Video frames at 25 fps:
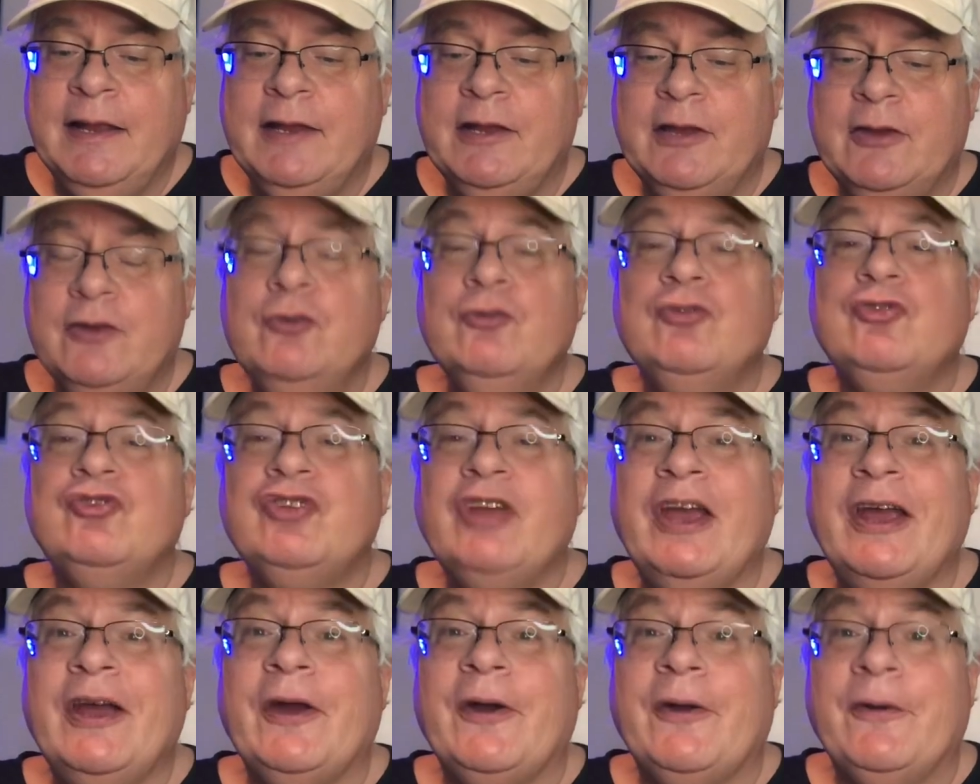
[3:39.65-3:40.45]
You
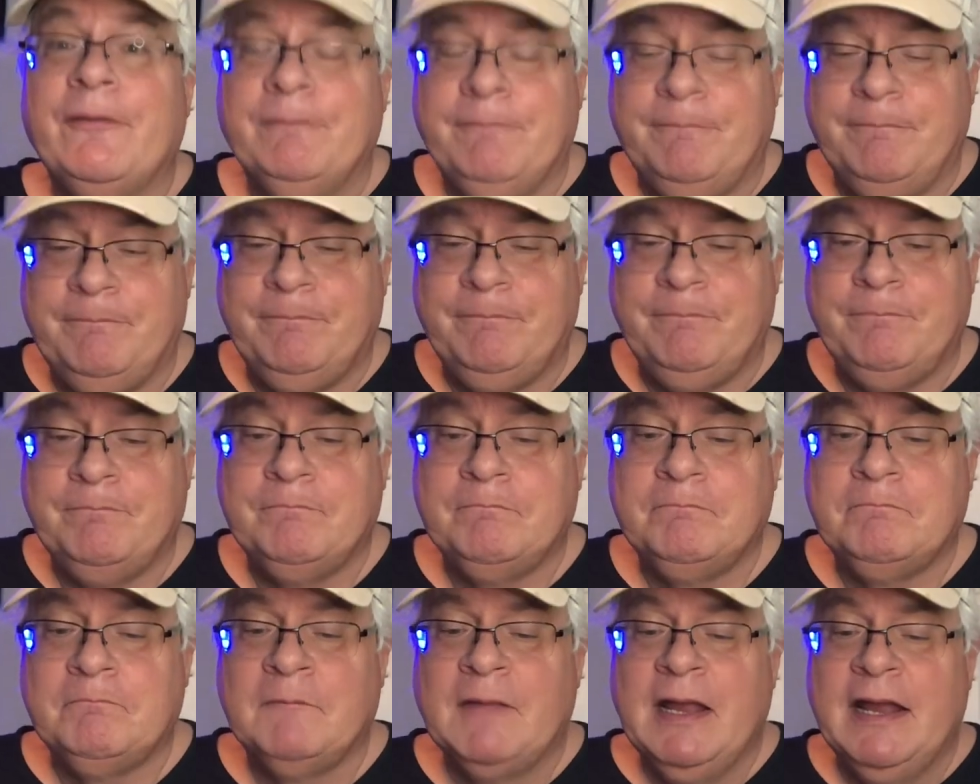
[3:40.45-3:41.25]
share.
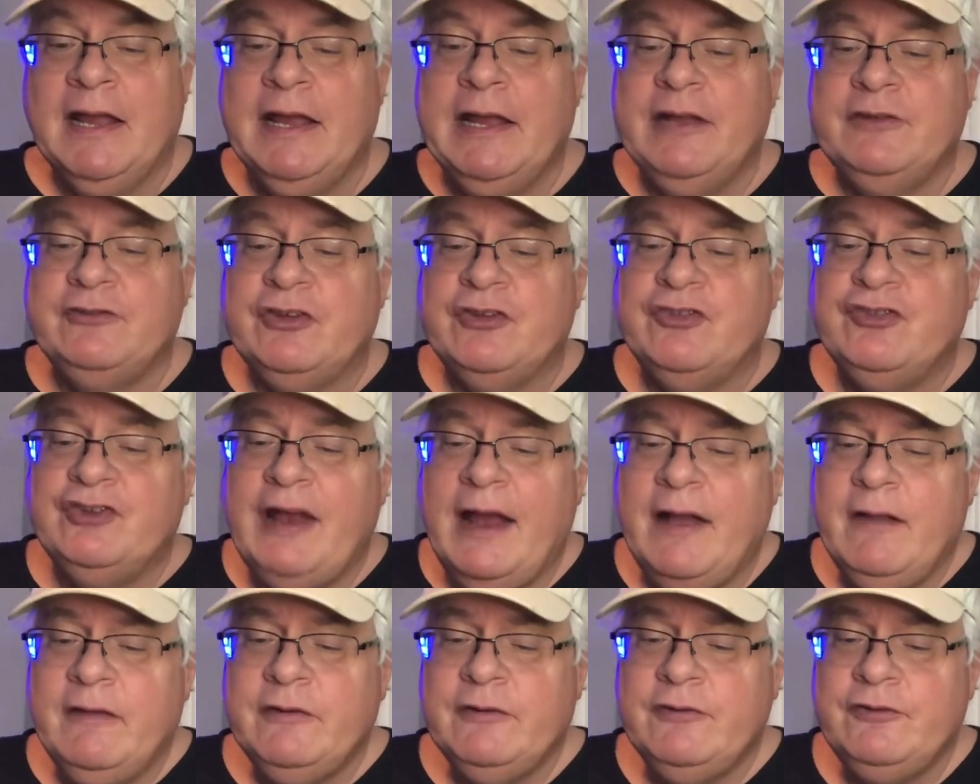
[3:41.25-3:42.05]
It's a
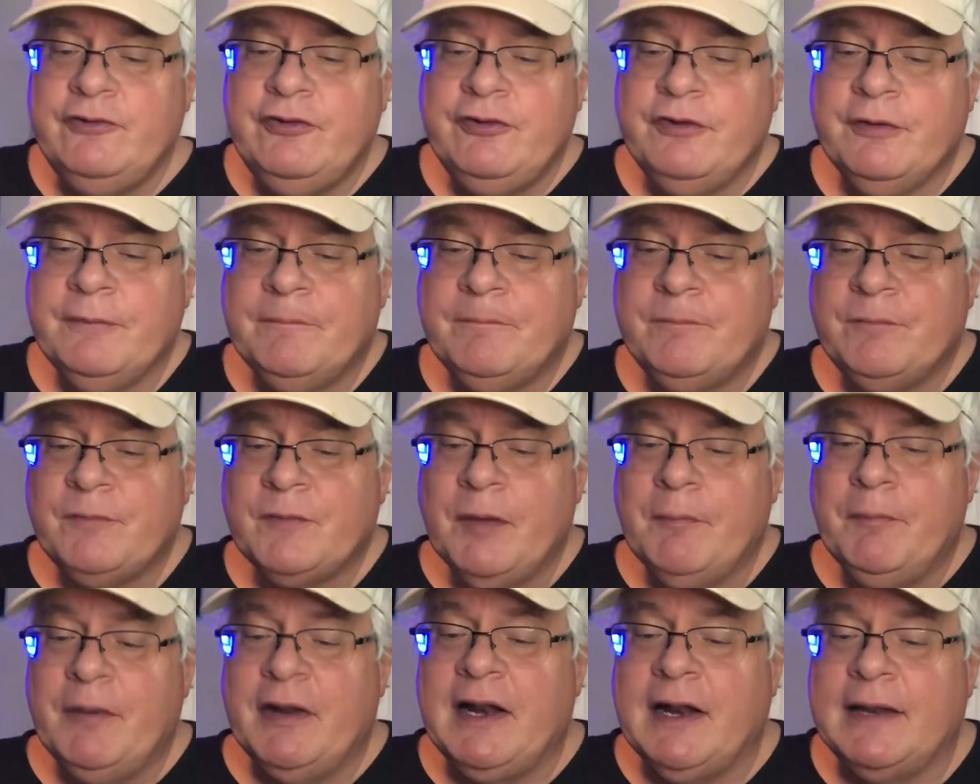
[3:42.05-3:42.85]
challenge,
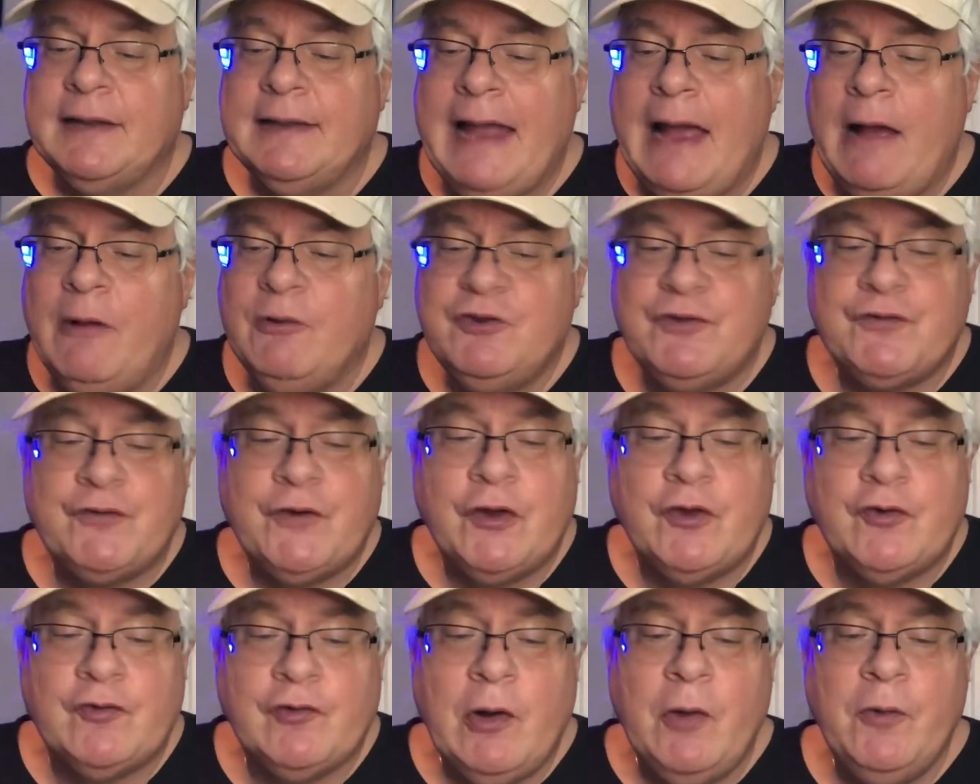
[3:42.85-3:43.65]
but it allows for
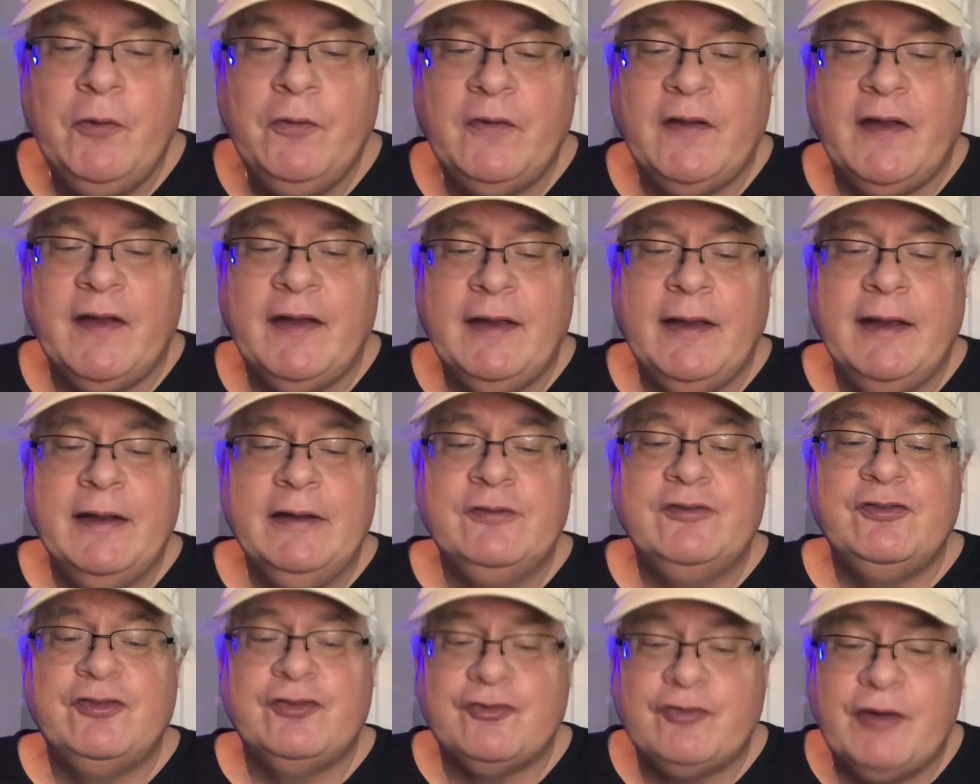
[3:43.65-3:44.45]
growth
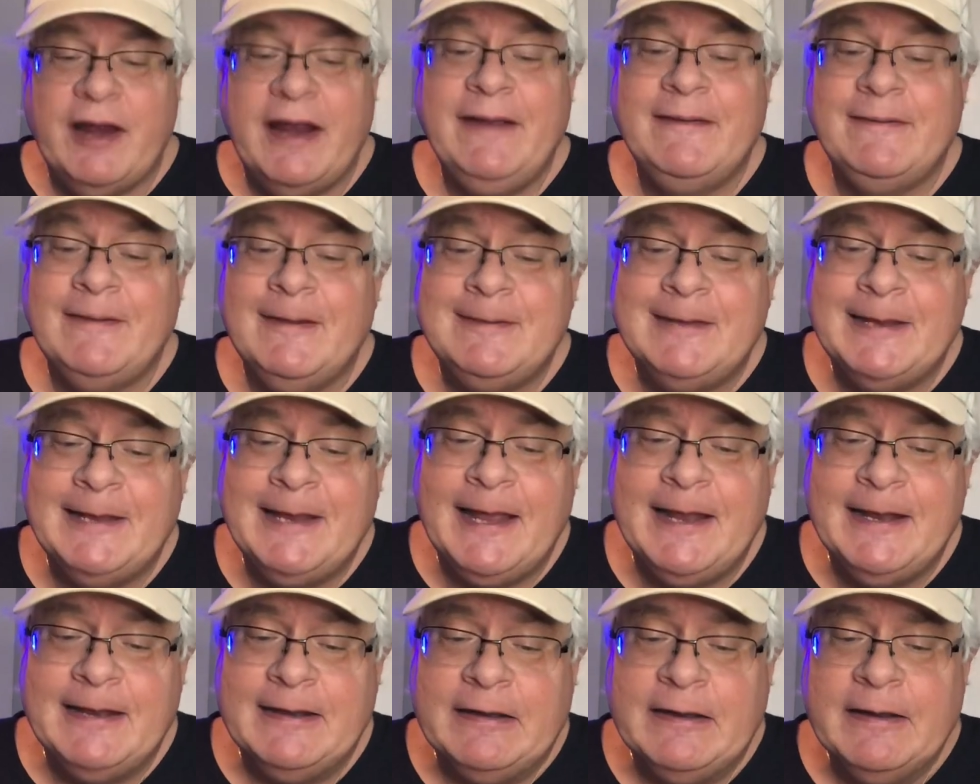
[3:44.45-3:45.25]
and strength at the
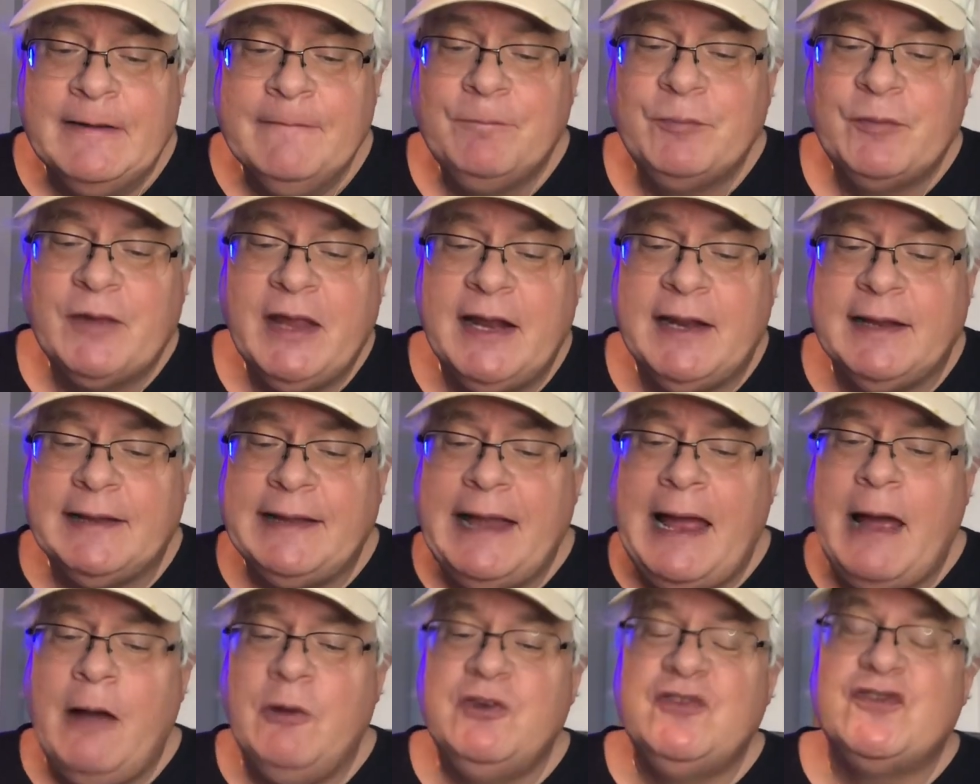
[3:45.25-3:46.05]
end. It
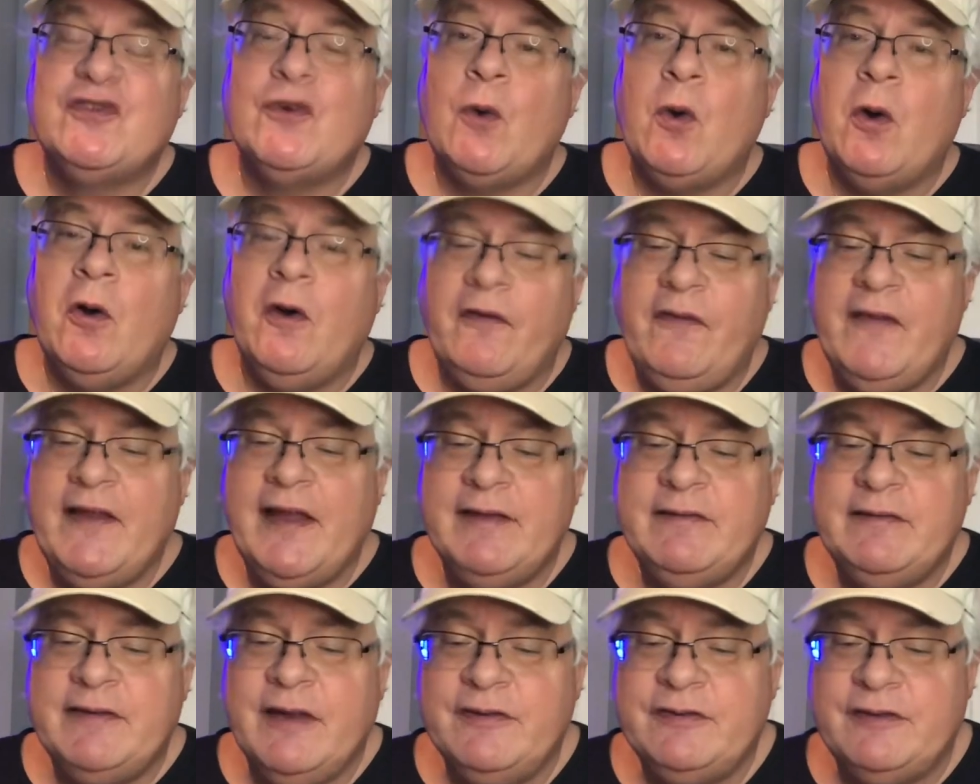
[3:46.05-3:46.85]
allows for
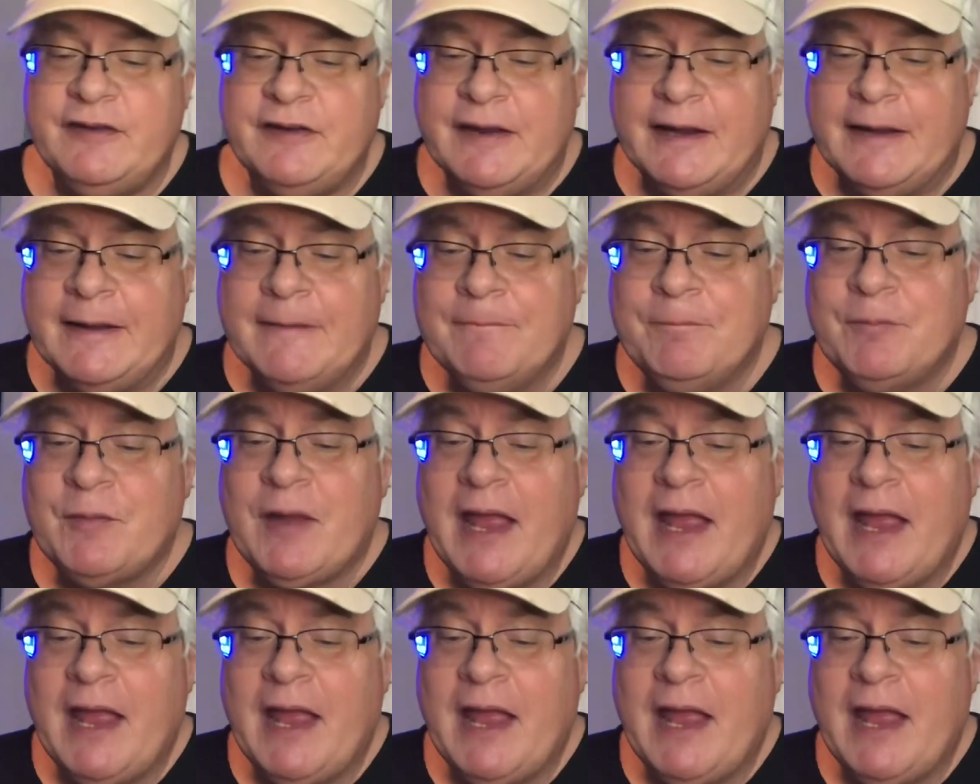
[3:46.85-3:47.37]
authenticity.